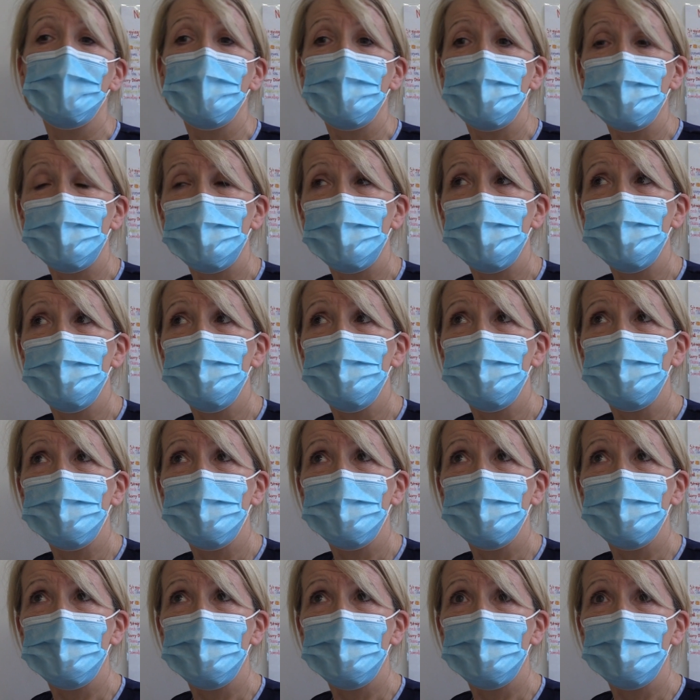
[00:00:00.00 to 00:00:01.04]
Um,
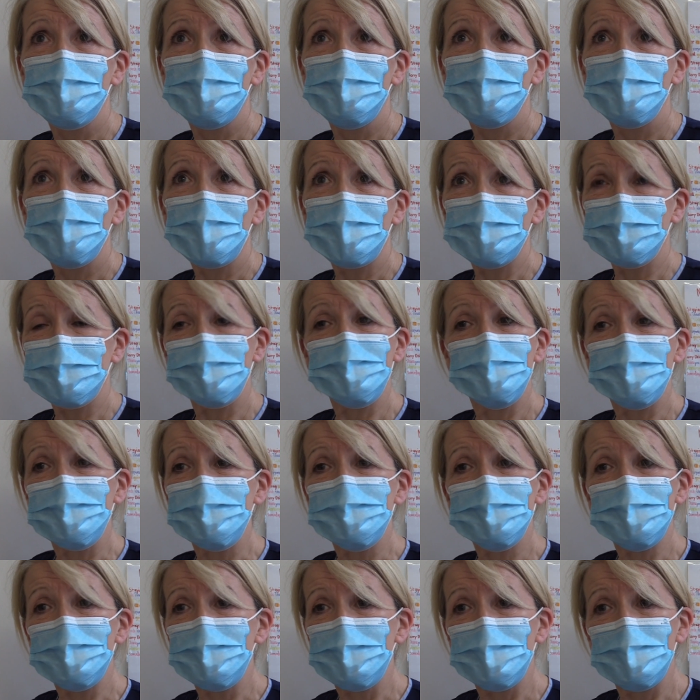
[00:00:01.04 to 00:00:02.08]
I didn't
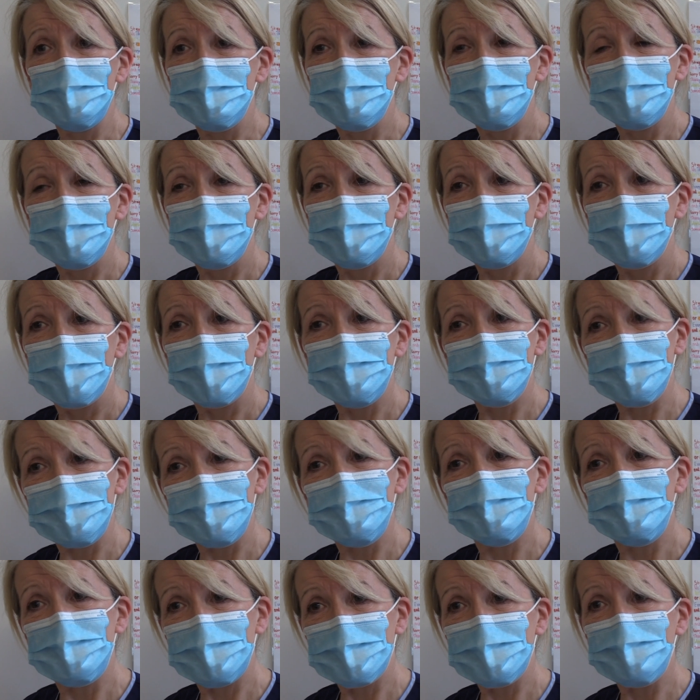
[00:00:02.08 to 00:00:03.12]
listen. I
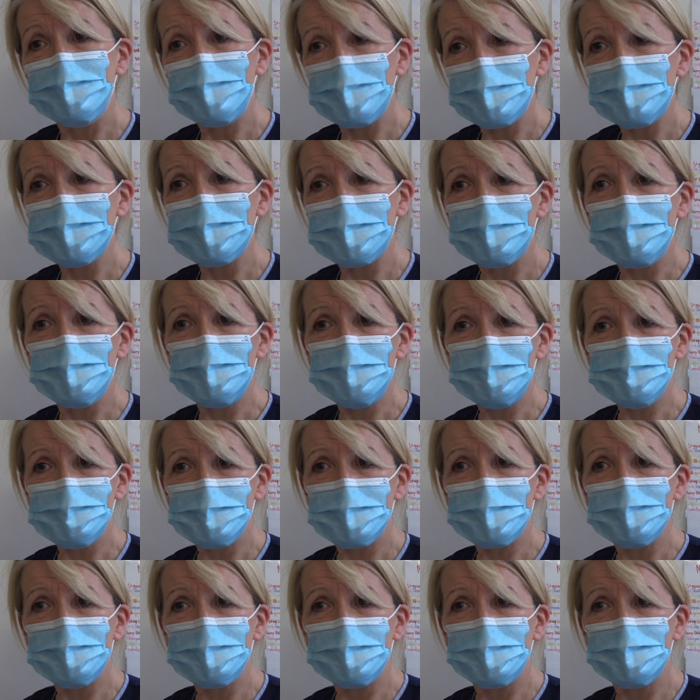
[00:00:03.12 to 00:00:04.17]
didn't really believe it
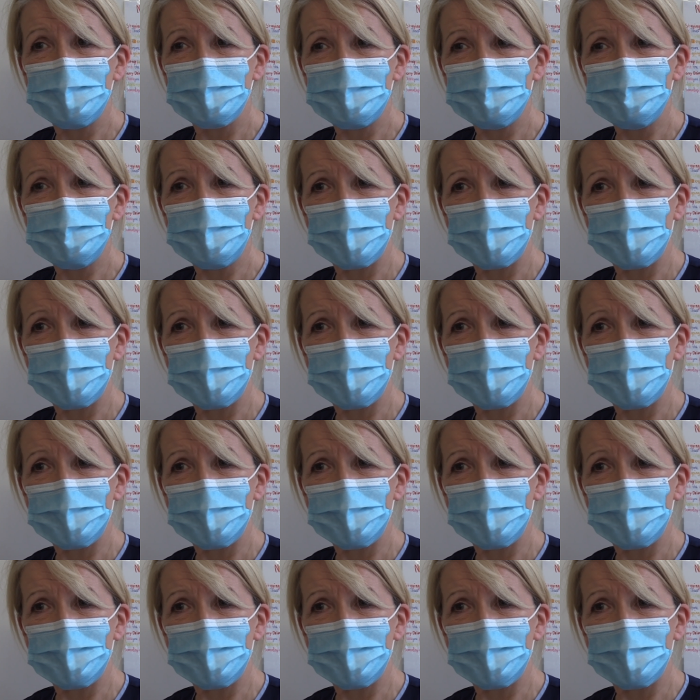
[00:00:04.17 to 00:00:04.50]
was real.